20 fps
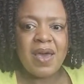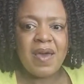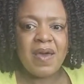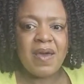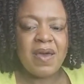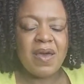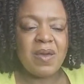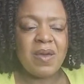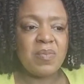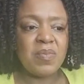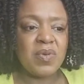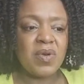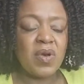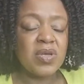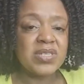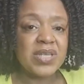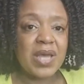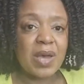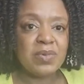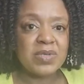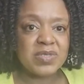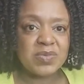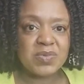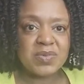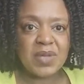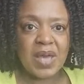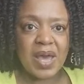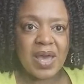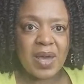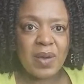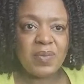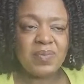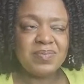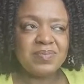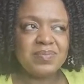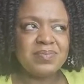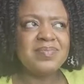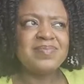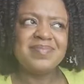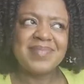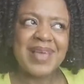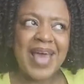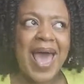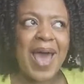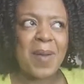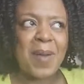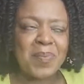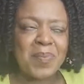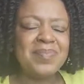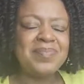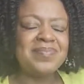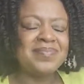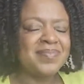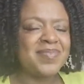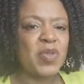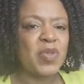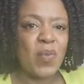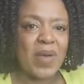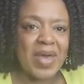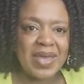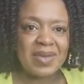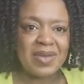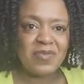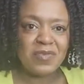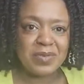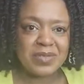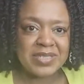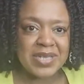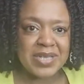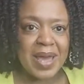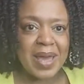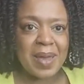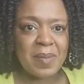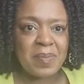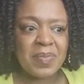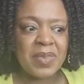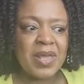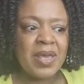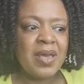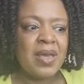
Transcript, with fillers: um because I was I am working full-time,